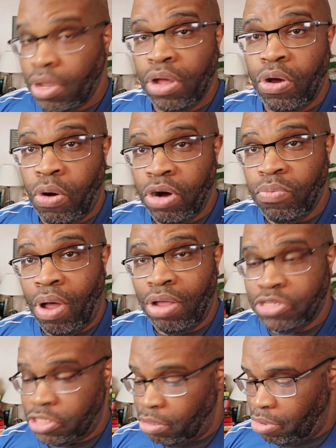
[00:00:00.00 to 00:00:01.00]
Cornwall,
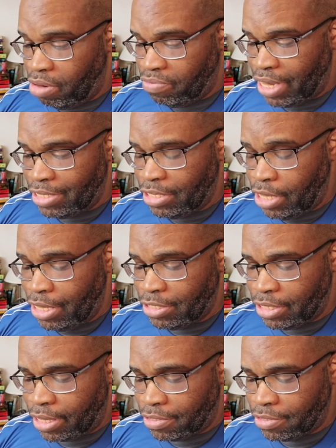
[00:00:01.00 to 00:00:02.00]
summer of
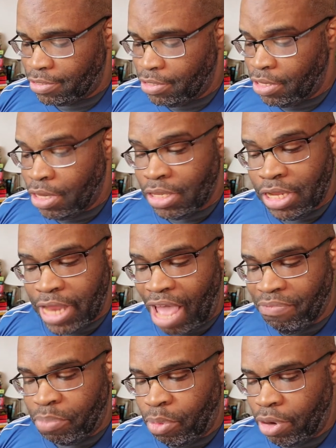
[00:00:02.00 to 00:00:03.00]
1986. The
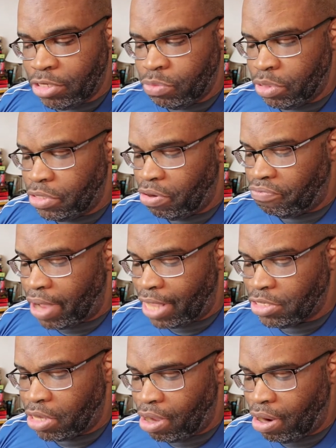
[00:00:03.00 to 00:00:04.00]
Davenports, with their
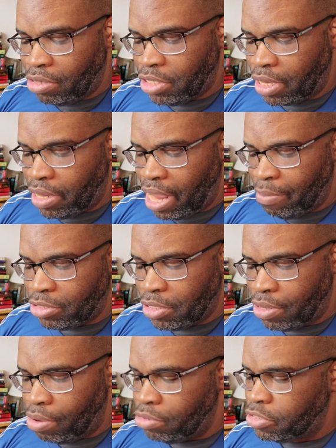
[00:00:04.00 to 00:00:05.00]
fast cars and glamorous
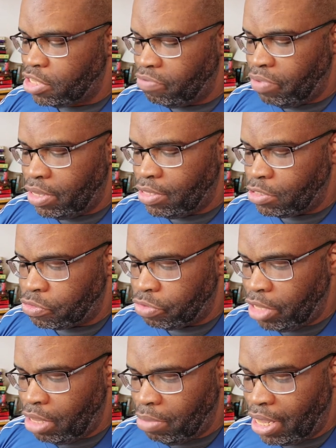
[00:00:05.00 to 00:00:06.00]
clothes, living the
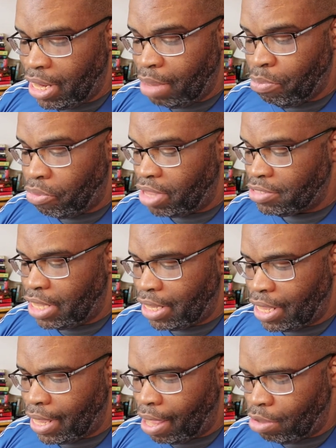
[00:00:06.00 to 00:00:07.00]
dream in a
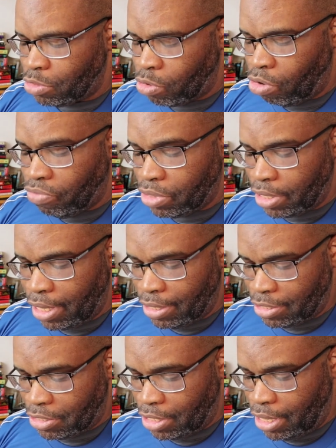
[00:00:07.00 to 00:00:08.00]
breathtaking house overlooking
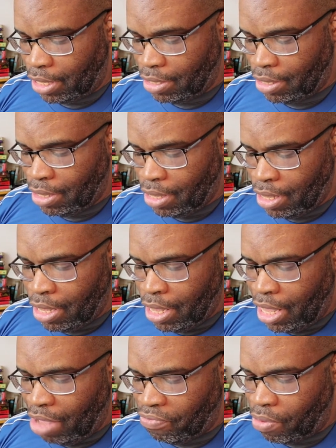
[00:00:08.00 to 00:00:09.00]
the sea.
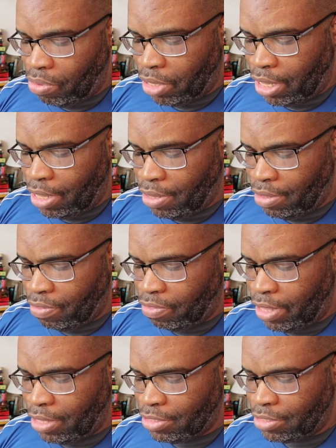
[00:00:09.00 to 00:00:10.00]
If only,
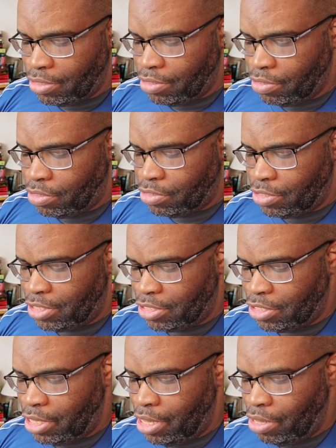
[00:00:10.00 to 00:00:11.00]
thinks
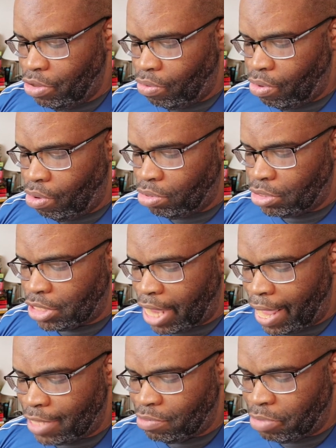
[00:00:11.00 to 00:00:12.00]
16 year old
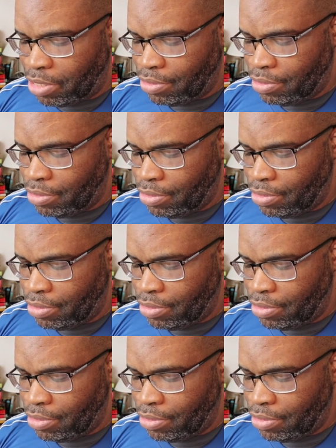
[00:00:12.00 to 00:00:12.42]
Tamsin,